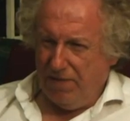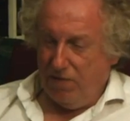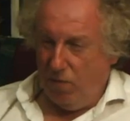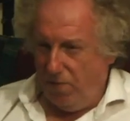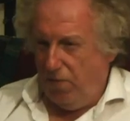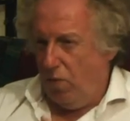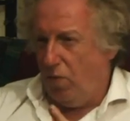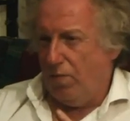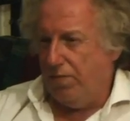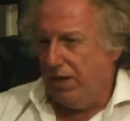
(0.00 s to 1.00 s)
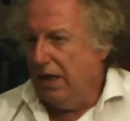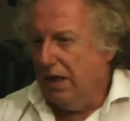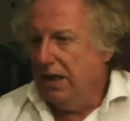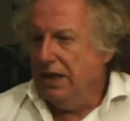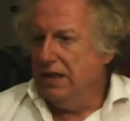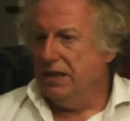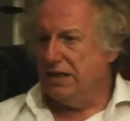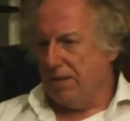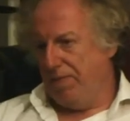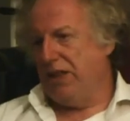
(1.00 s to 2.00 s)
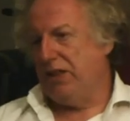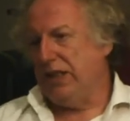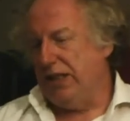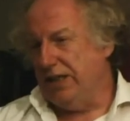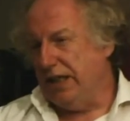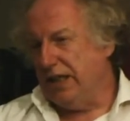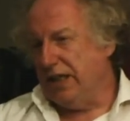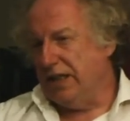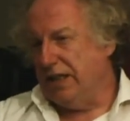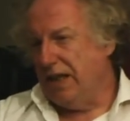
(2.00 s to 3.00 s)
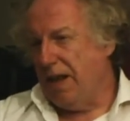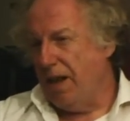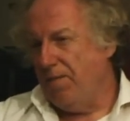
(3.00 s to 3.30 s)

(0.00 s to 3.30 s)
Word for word: the fo form. Something's changing things.